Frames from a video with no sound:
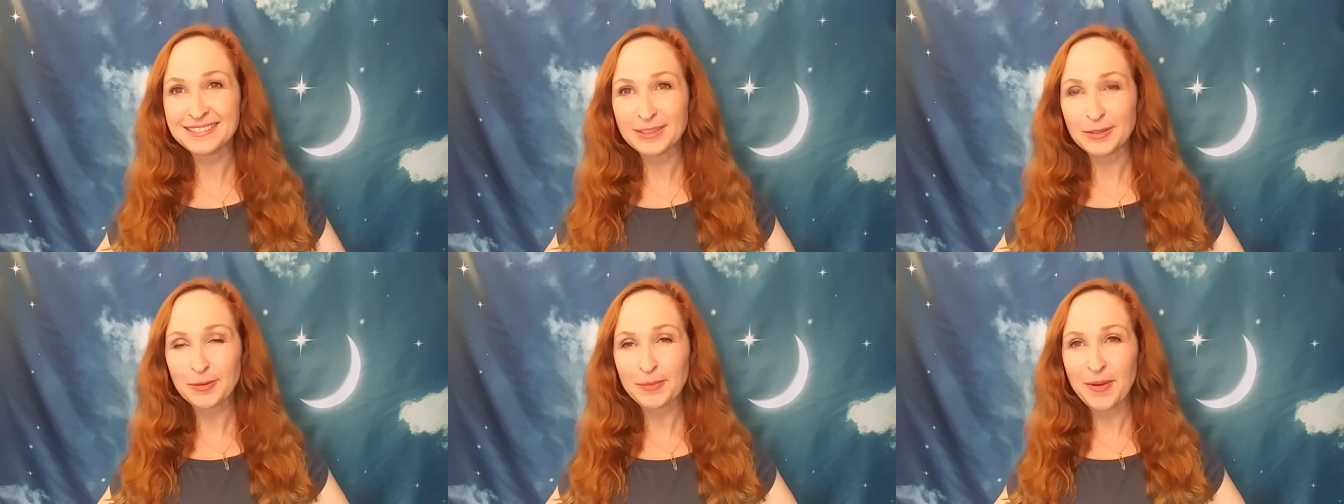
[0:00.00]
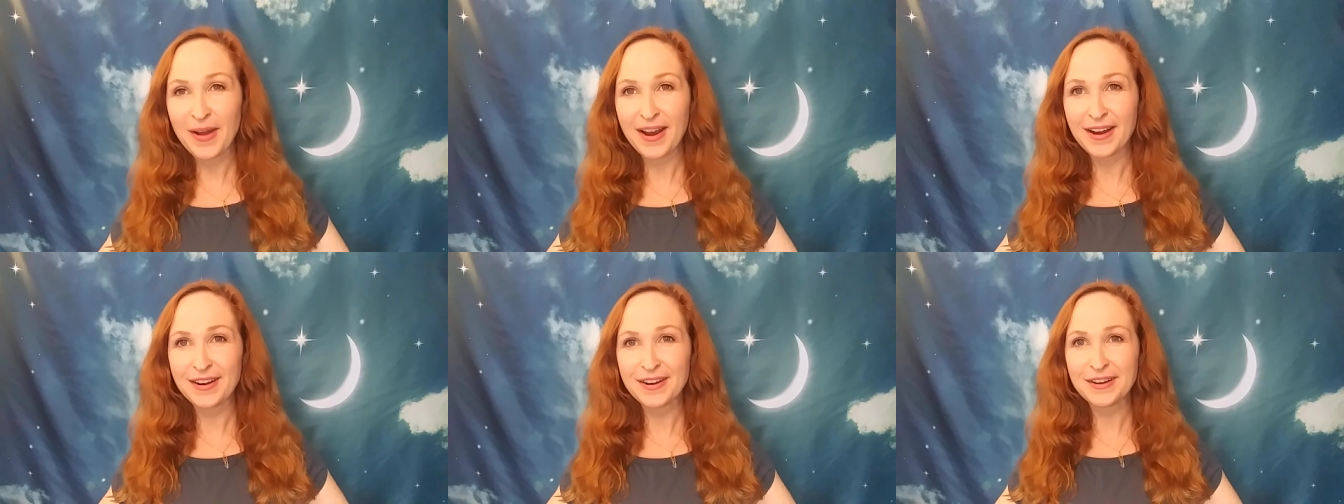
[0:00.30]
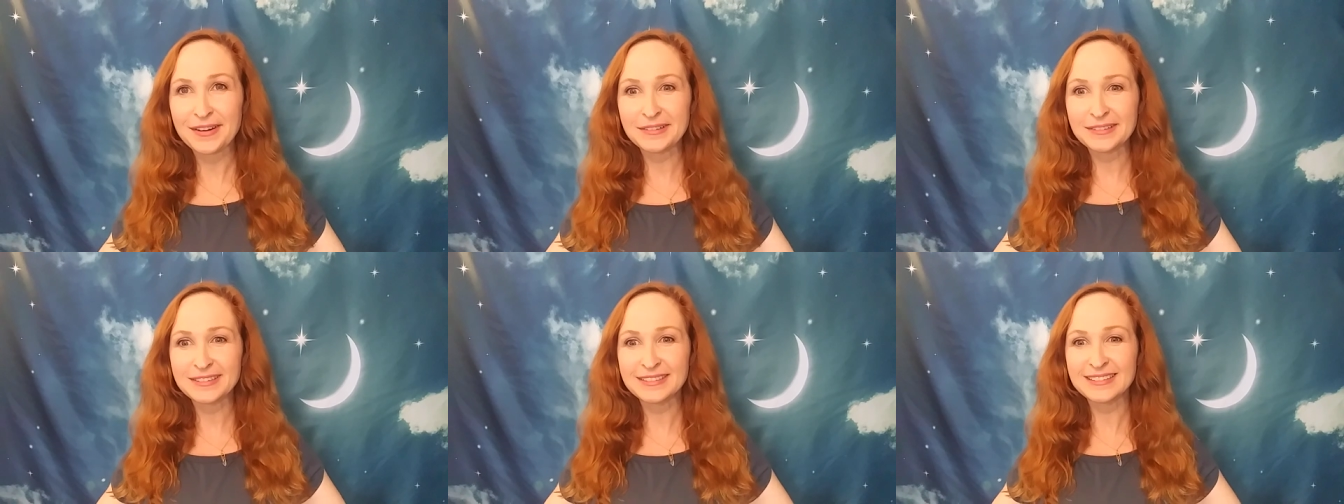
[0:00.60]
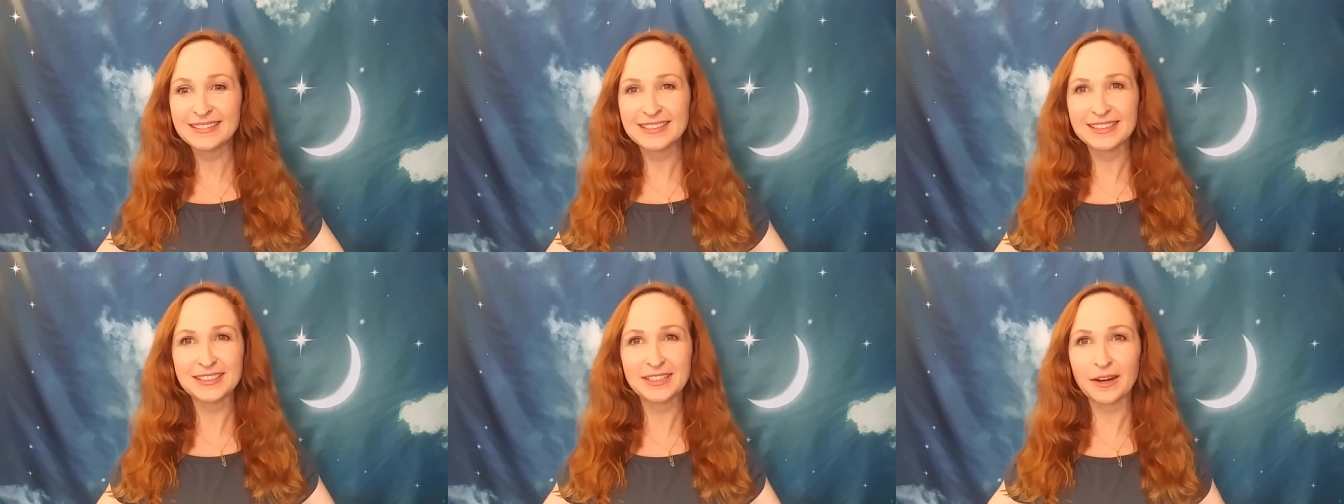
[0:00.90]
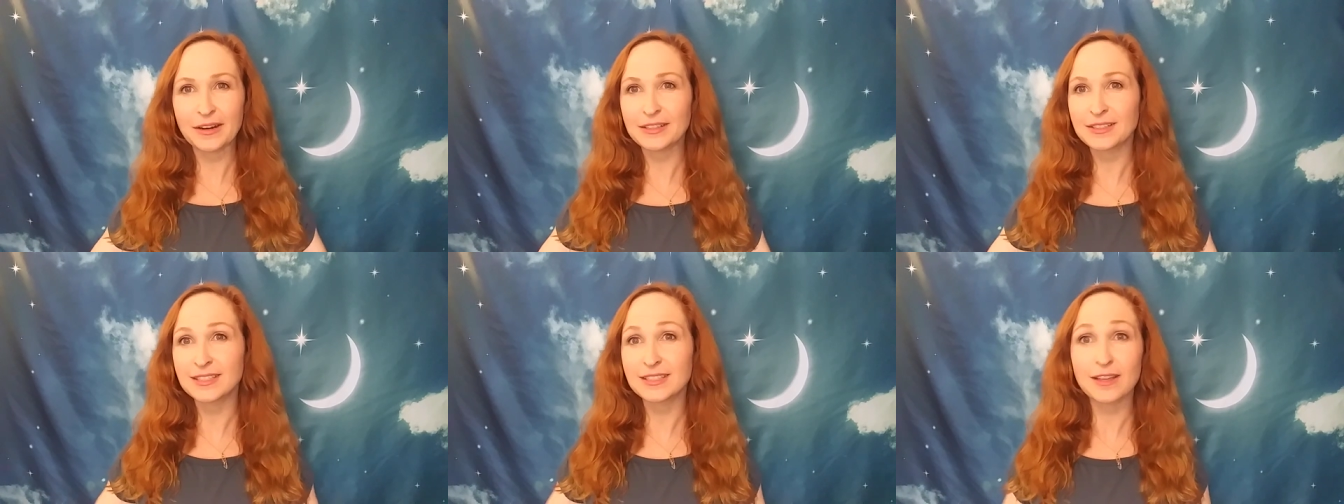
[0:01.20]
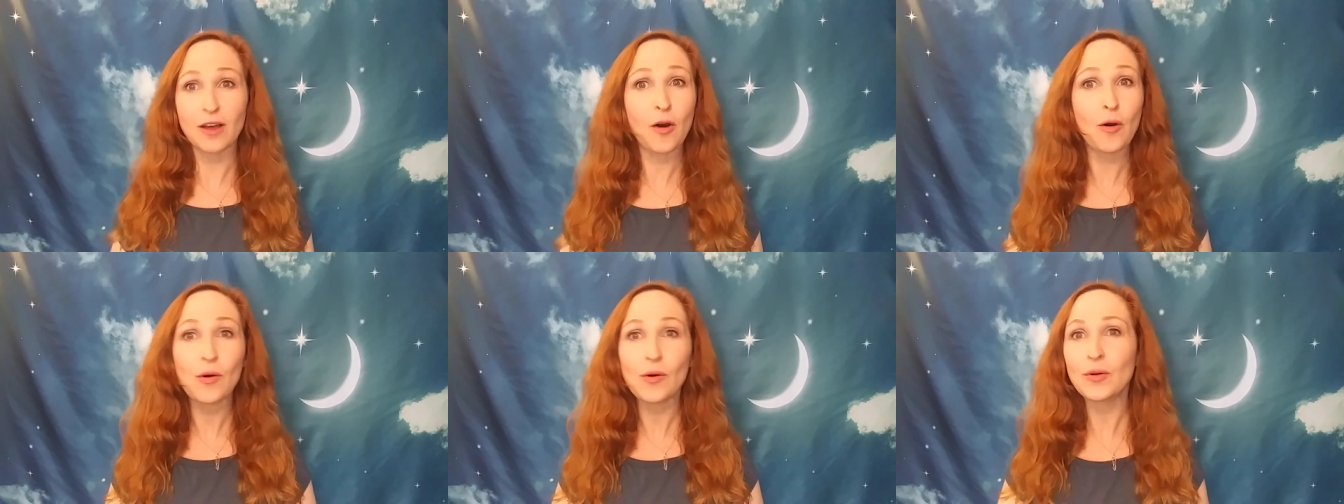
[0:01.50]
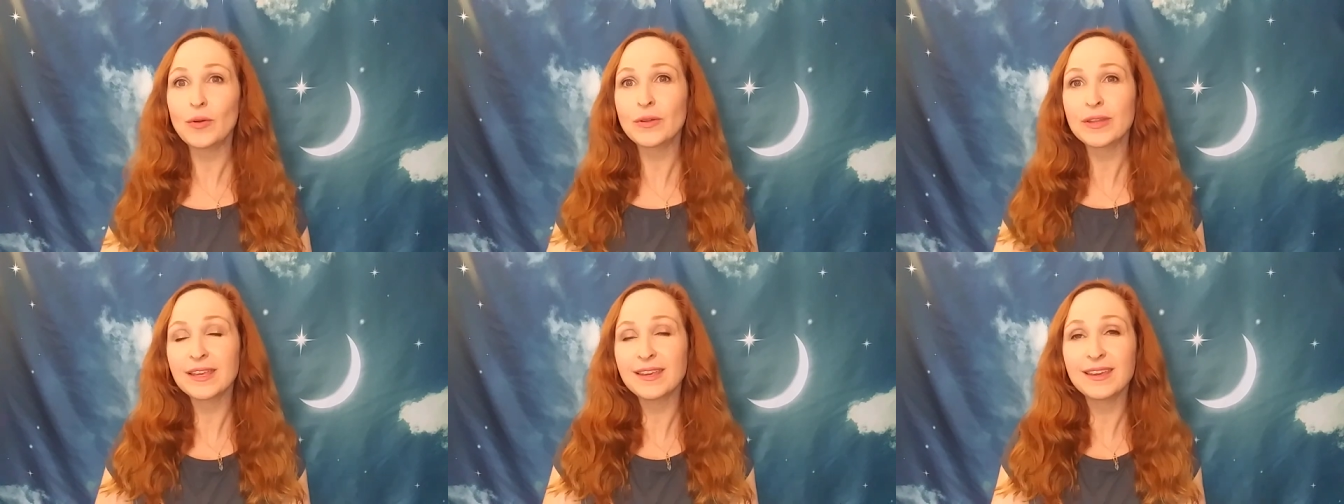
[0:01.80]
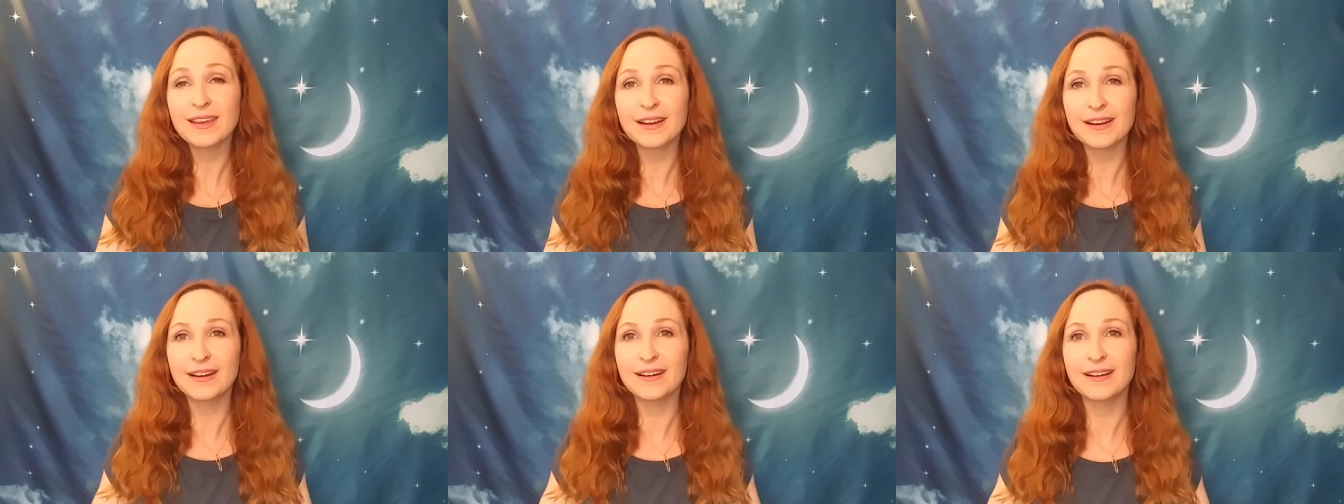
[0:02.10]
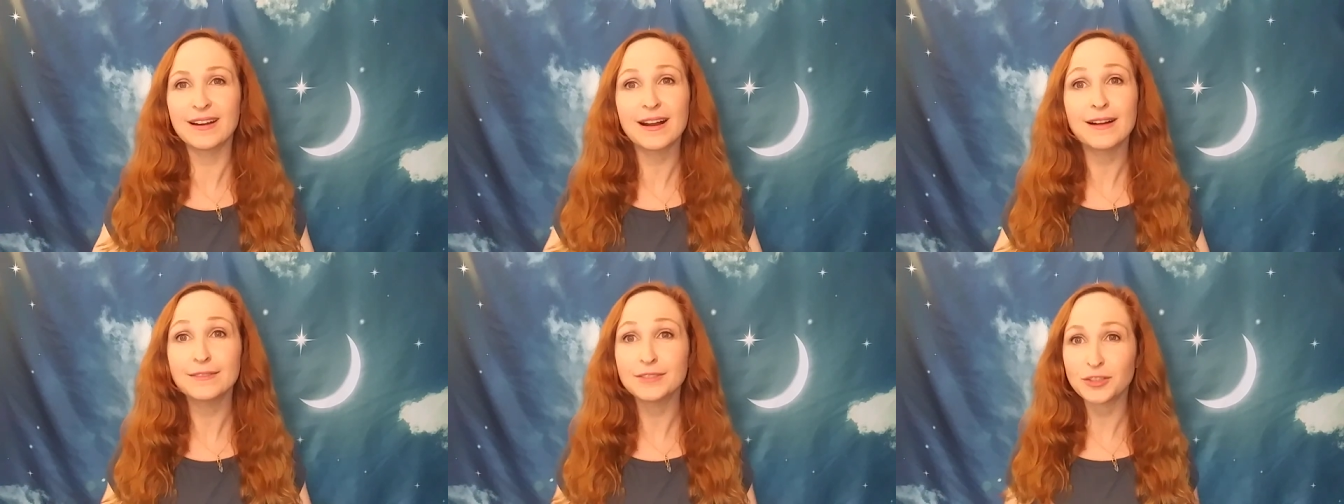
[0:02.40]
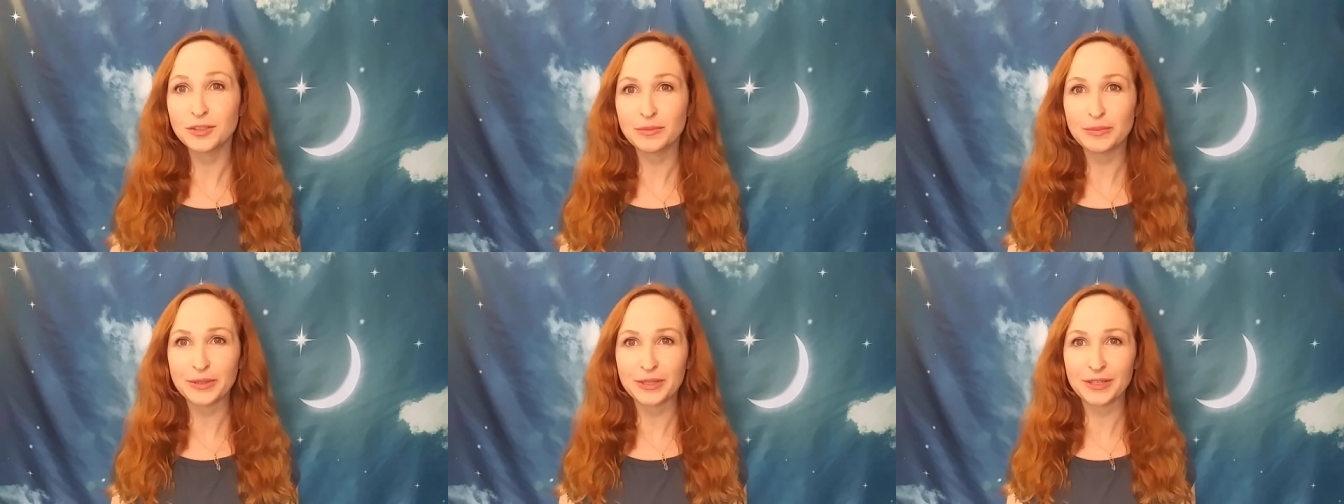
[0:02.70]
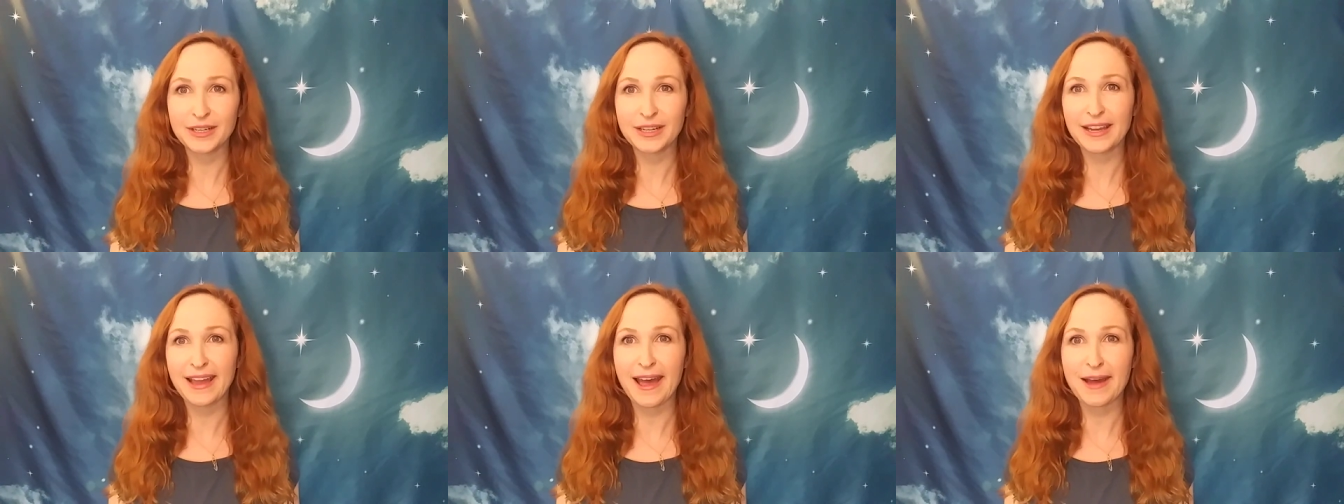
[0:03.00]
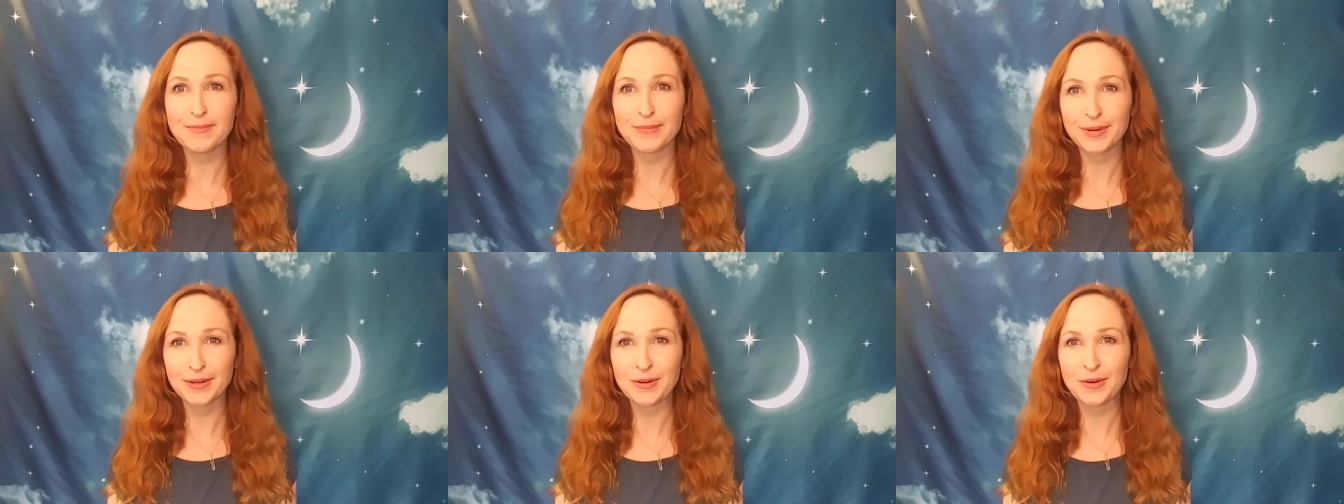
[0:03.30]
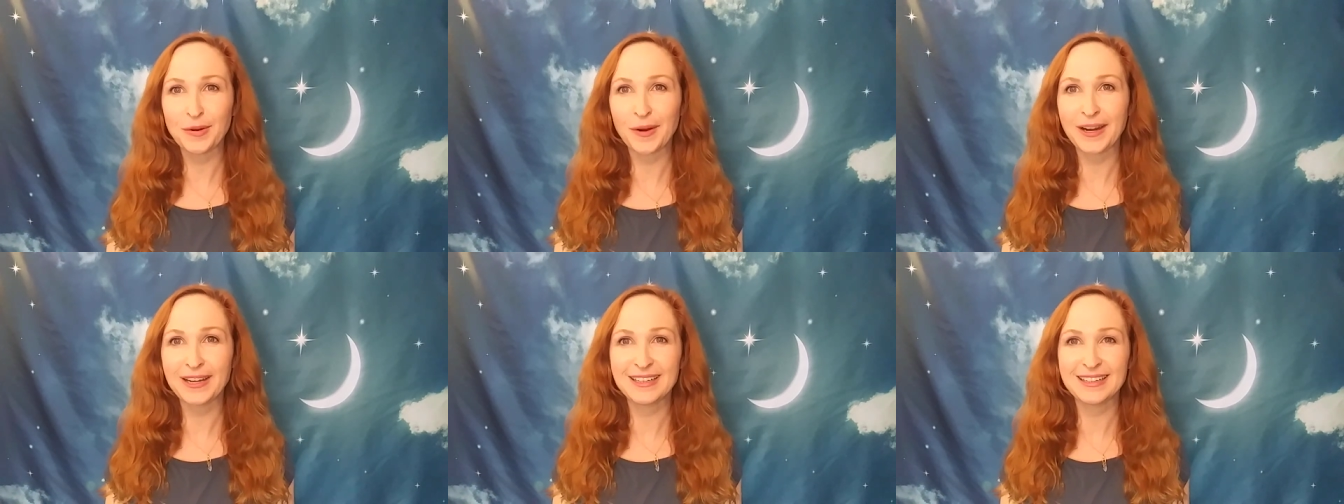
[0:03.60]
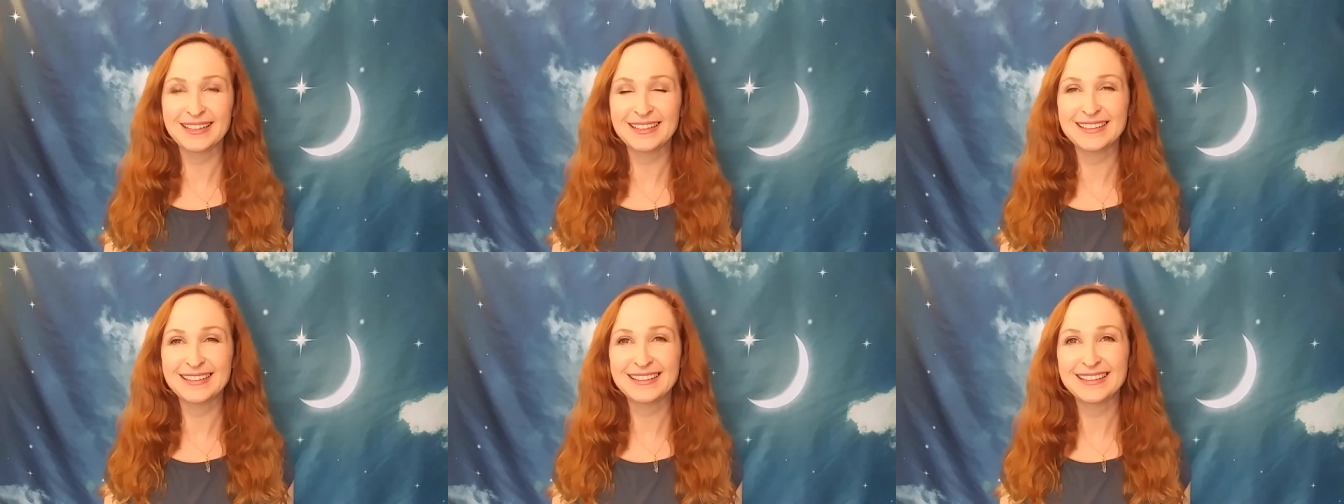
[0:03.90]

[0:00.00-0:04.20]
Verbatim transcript: Tomorrow starts a whole year of Jupiter in Capricorn.